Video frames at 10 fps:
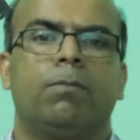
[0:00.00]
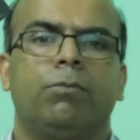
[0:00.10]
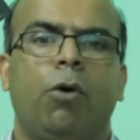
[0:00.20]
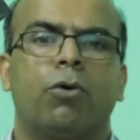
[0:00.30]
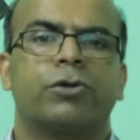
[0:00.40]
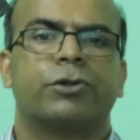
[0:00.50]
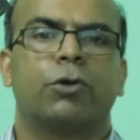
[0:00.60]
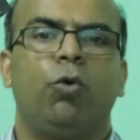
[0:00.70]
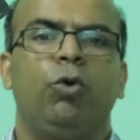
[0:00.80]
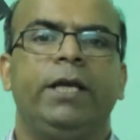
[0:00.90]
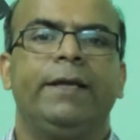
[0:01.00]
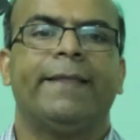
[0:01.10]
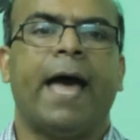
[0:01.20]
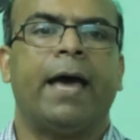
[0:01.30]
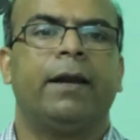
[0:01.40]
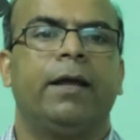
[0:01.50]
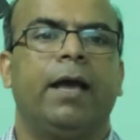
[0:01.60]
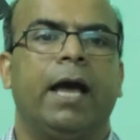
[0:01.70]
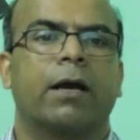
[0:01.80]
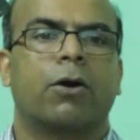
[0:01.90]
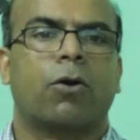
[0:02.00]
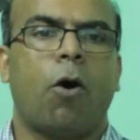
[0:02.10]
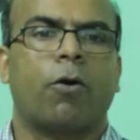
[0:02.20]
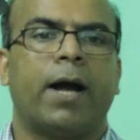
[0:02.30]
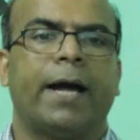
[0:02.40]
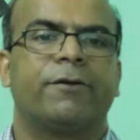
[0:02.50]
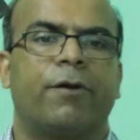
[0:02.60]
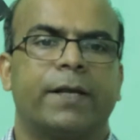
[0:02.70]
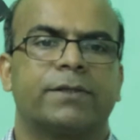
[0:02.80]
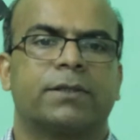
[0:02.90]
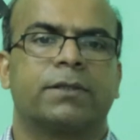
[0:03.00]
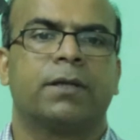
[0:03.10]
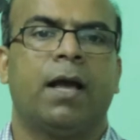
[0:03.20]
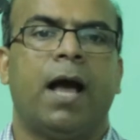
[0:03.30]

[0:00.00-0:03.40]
more slowly than a clock at rest